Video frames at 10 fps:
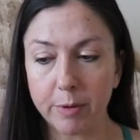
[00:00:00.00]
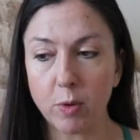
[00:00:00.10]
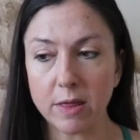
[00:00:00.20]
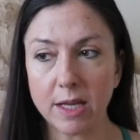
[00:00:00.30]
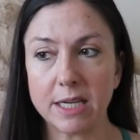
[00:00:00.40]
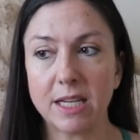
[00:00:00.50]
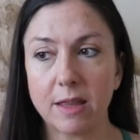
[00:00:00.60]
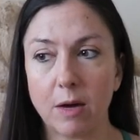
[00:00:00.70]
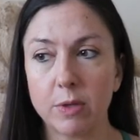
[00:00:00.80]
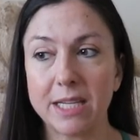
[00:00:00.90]
But one thing I did
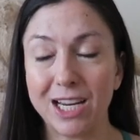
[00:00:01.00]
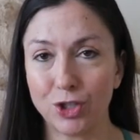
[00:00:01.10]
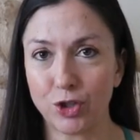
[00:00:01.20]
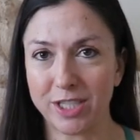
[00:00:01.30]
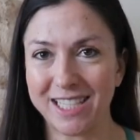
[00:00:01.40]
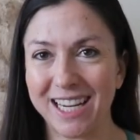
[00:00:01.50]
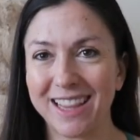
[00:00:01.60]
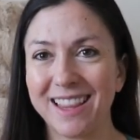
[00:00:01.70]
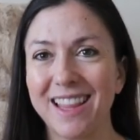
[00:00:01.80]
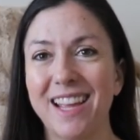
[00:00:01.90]
thought was
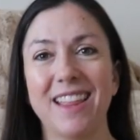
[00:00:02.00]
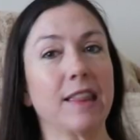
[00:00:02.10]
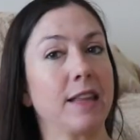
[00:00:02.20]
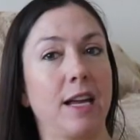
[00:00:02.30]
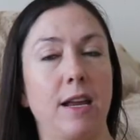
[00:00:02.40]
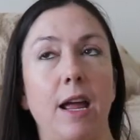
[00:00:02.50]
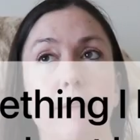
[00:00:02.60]
interesting that